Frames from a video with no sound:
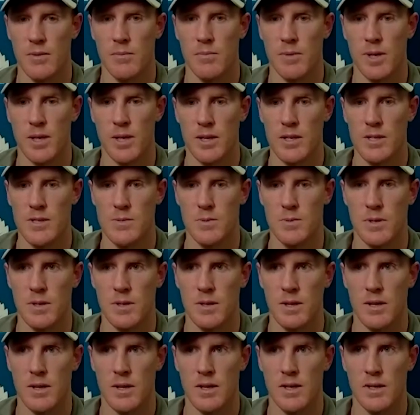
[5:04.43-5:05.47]
Mickey's been
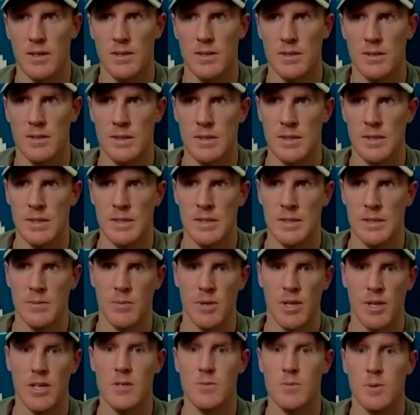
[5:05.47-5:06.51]

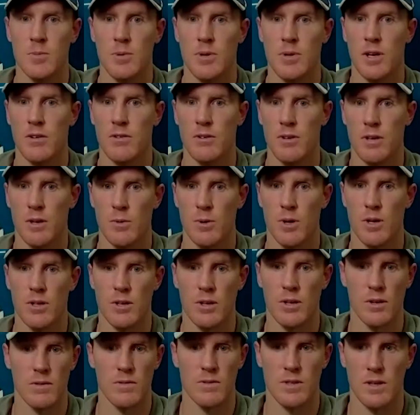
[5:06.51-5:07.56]
playing really well.
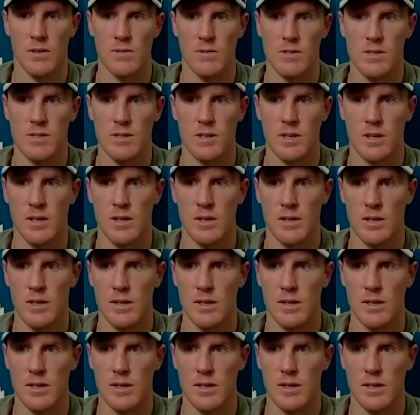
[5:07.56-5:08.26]
Kerfs, obviously,